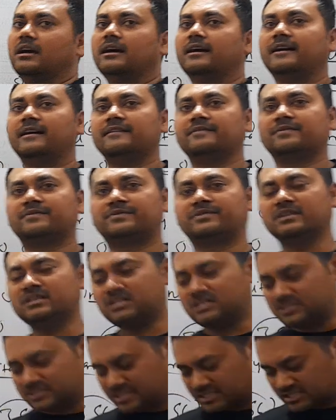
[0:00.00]
And
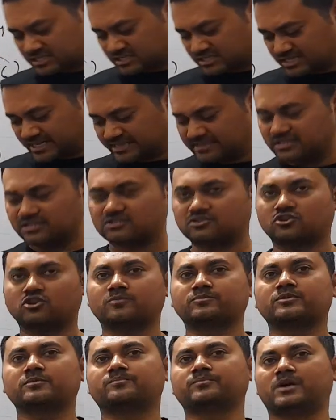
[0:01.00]
this decentralization
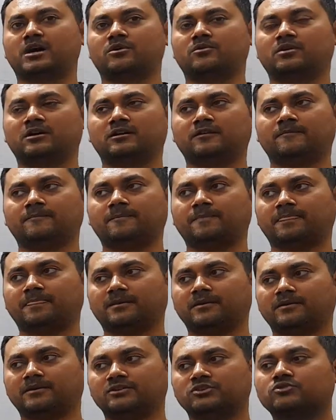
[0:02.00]
of the power
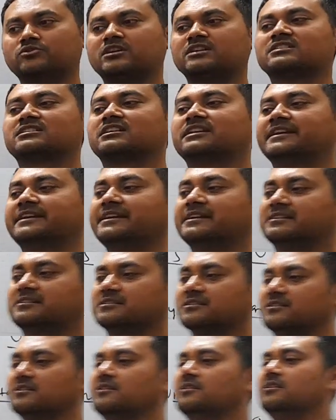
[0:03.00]
you can relate
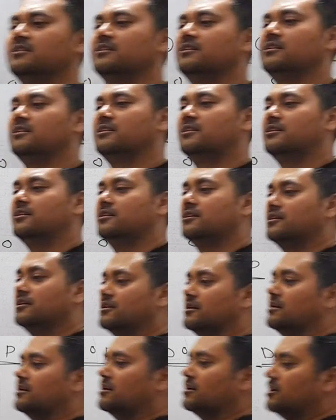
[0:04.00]

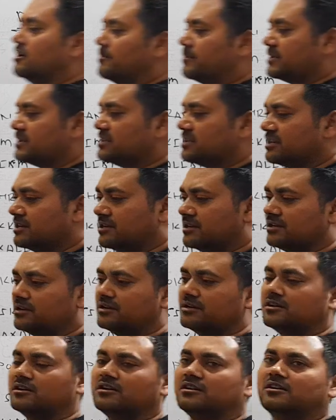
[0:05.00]
with the
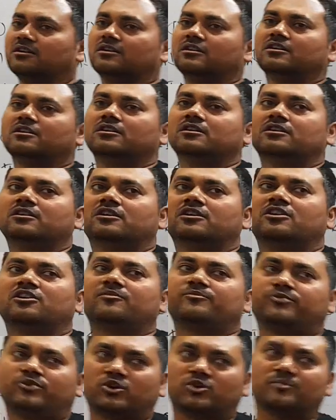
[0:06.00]

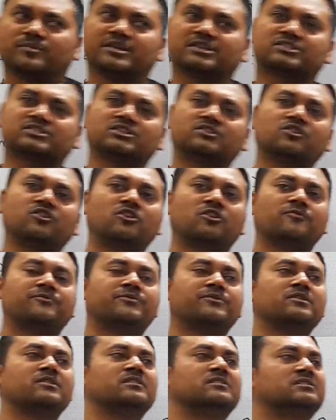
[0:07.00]
formation
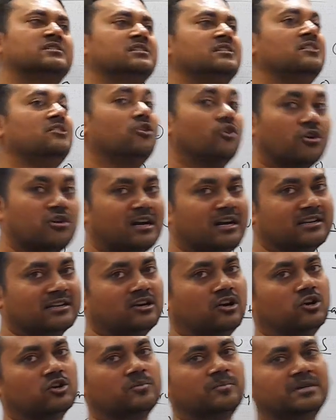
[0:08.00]
of the local
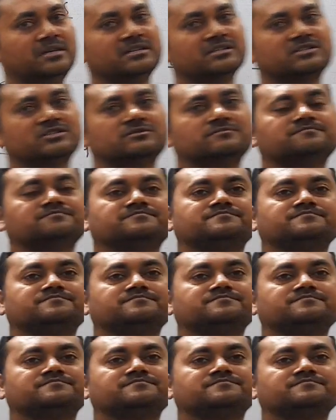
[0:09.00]
governments,